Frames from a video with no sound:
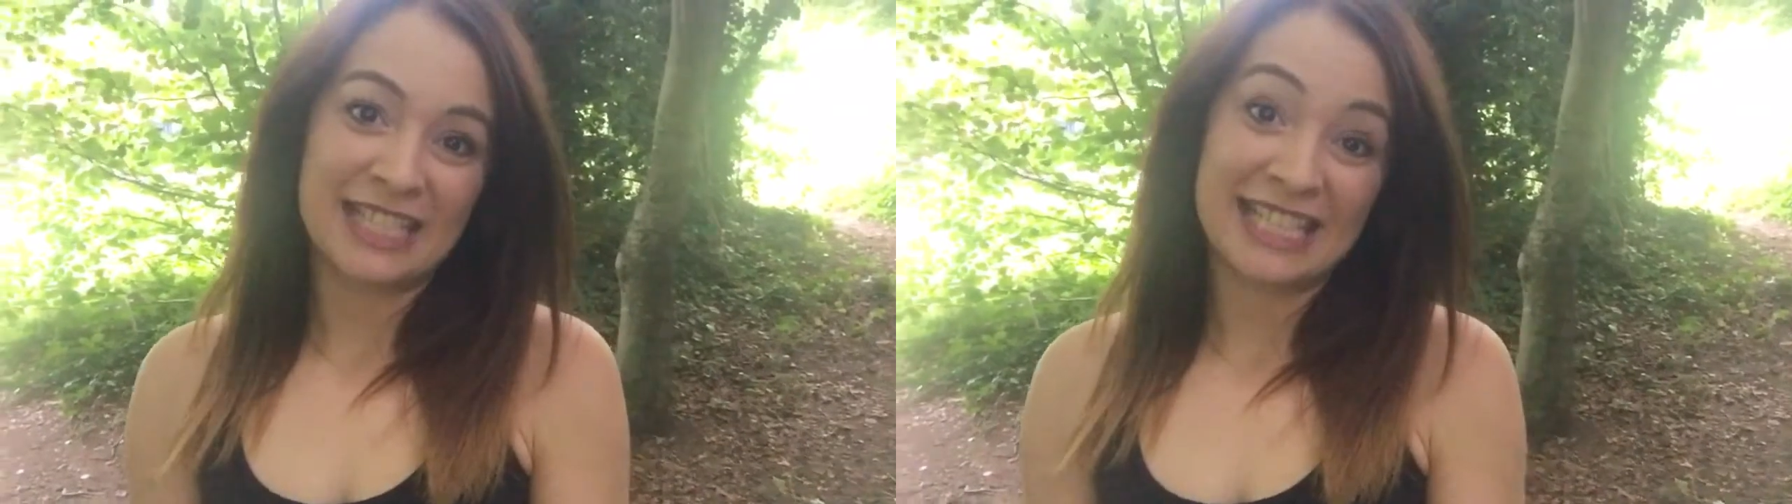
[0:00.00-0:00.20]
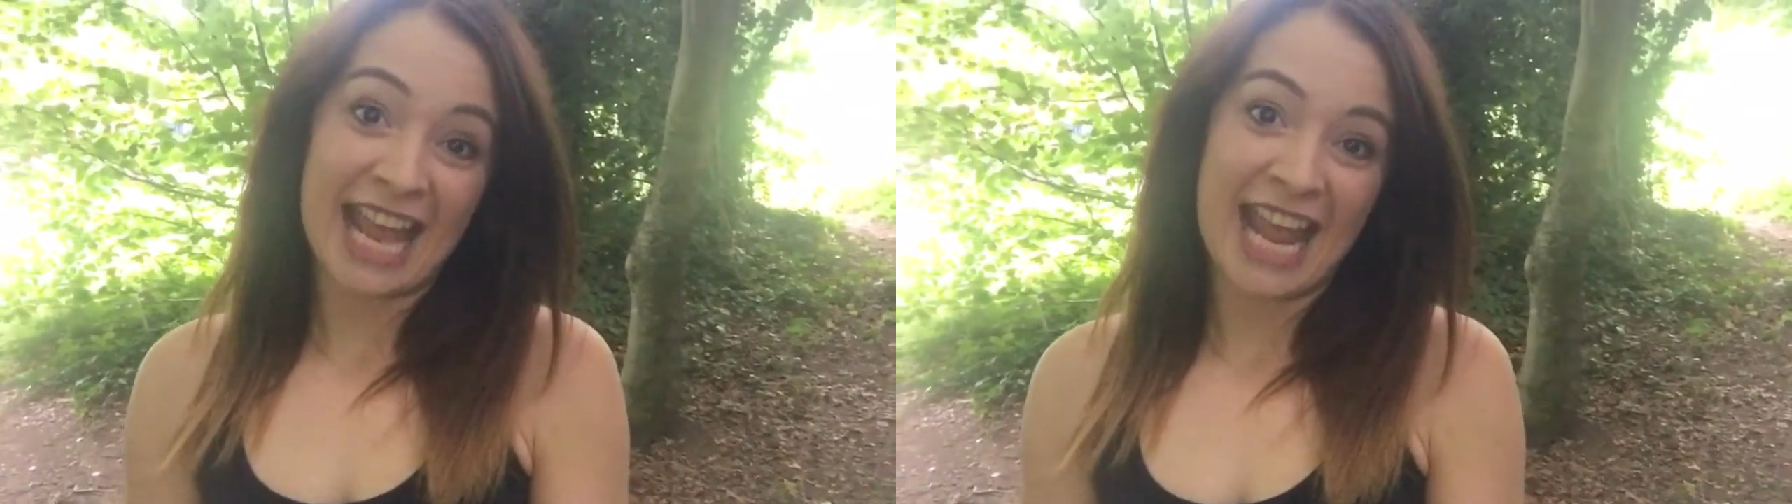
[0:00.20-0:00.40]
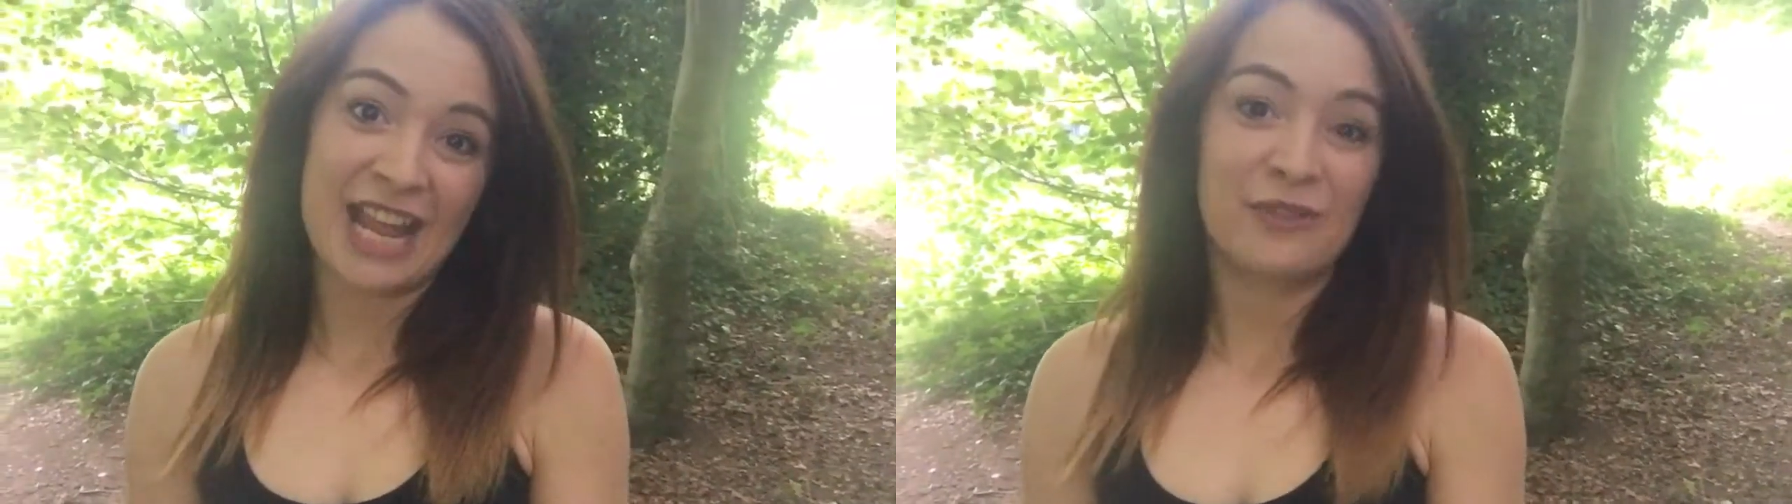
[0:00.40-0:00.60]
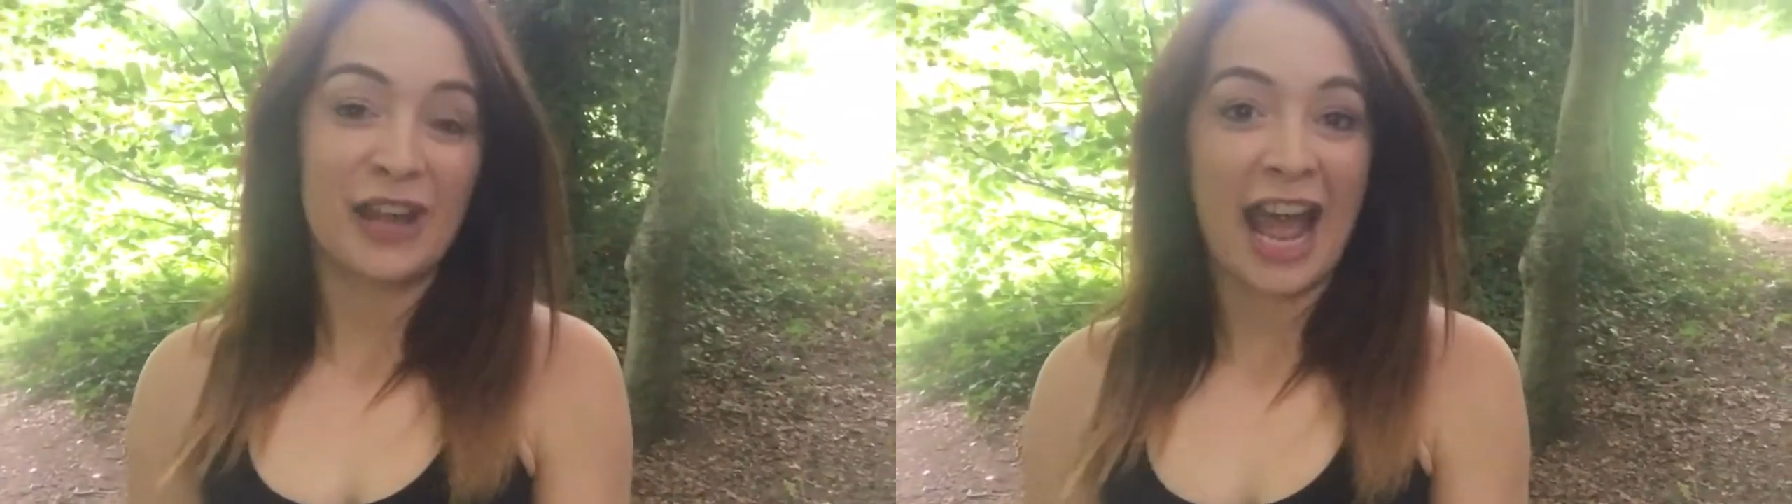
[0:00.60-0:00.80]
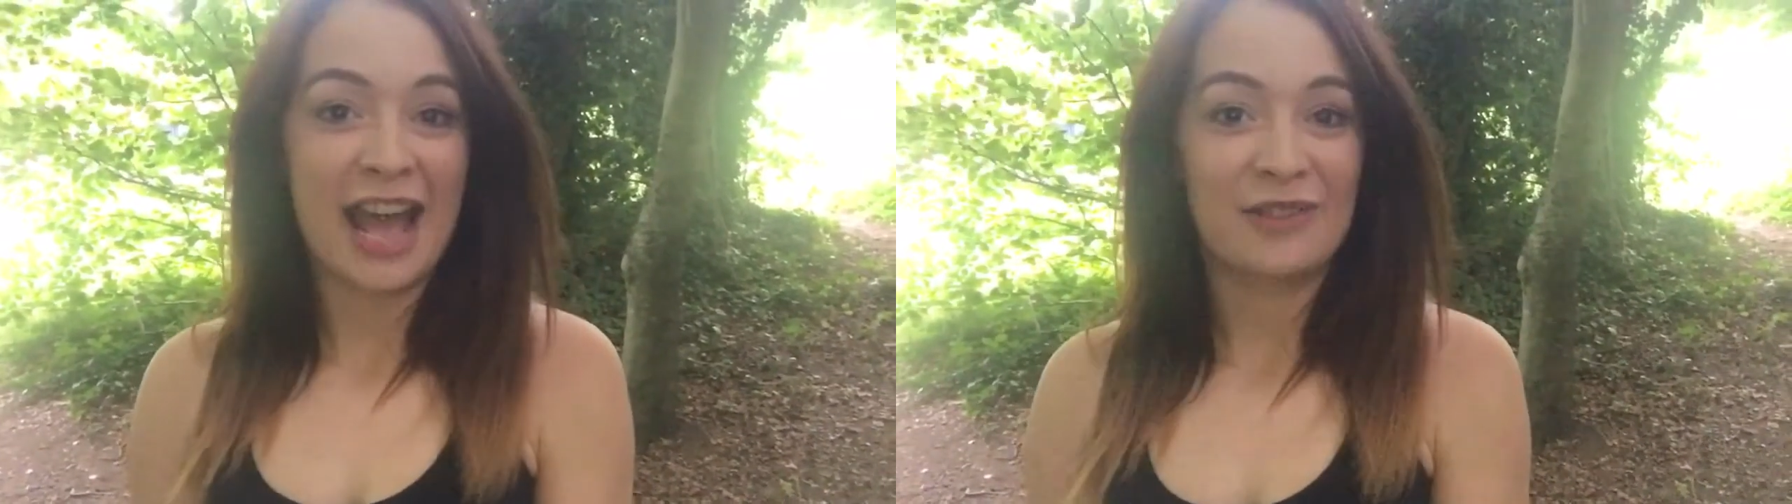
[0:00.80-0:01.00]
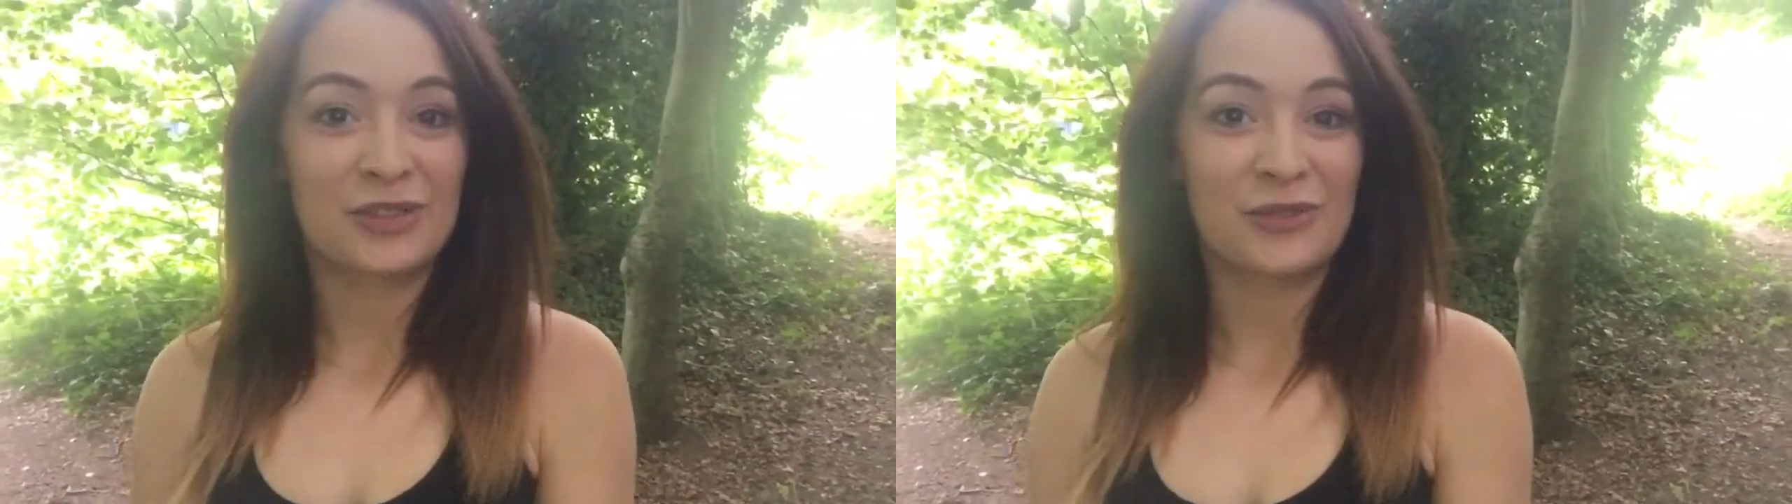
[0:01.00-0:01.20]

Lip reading: today. If you have,